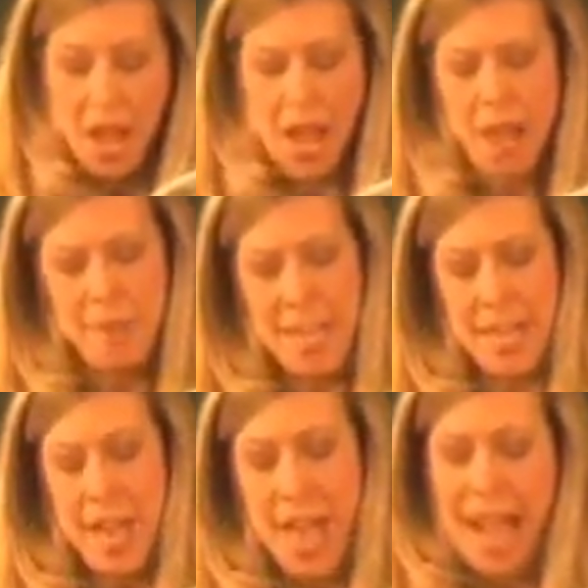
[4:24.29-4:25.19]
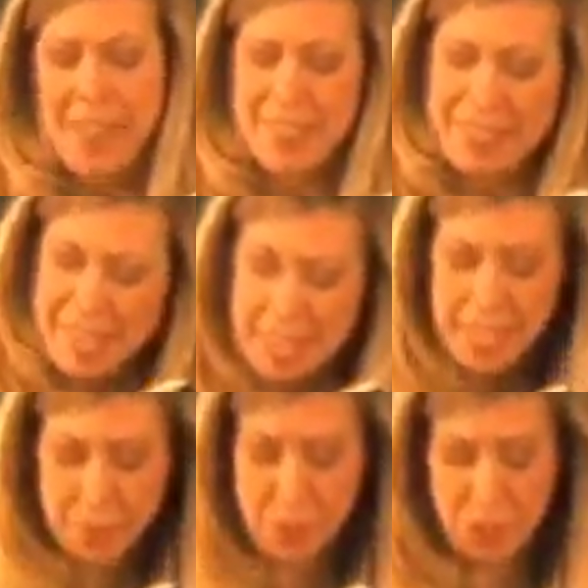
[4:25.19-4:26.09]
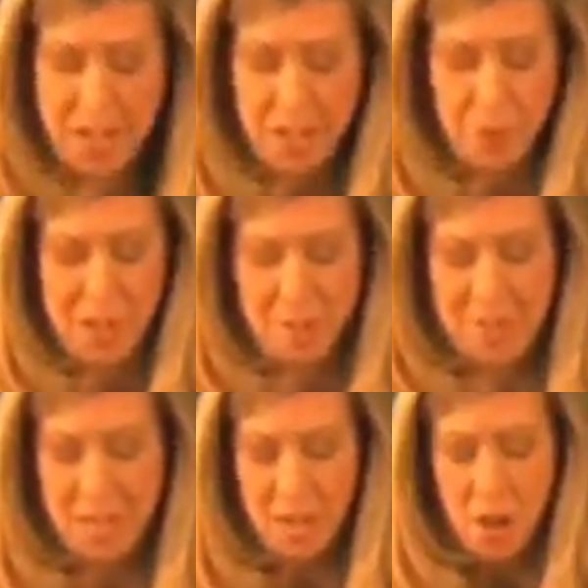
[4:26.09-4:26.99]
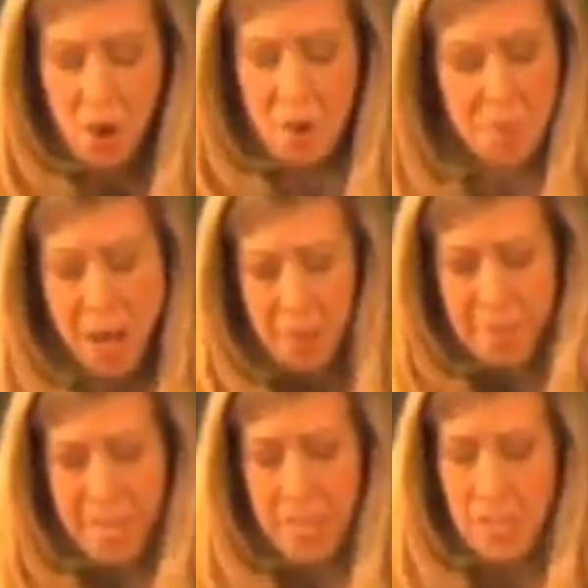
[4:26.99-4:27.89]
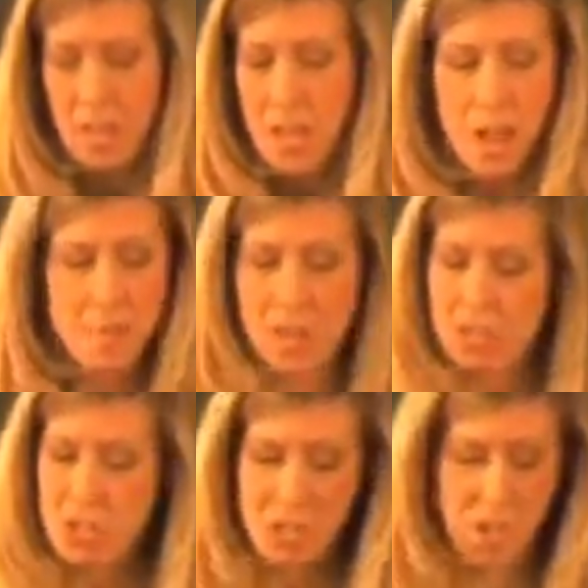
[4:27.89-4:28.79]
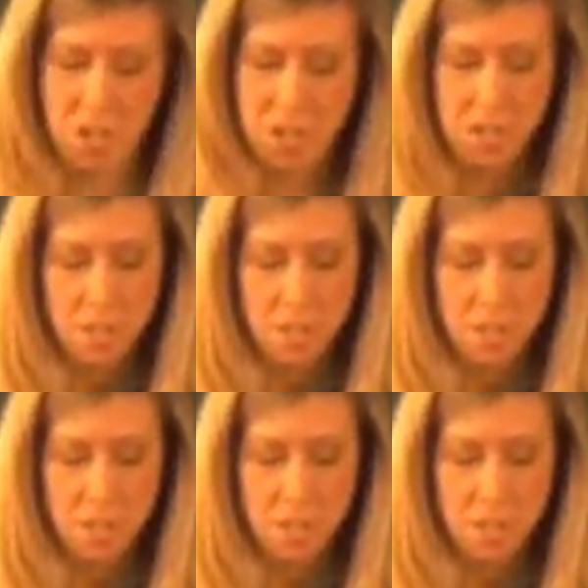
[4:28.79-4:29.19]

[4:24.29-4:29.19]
I mean, I think he was trying to rape me, or mug me. I'm not sure."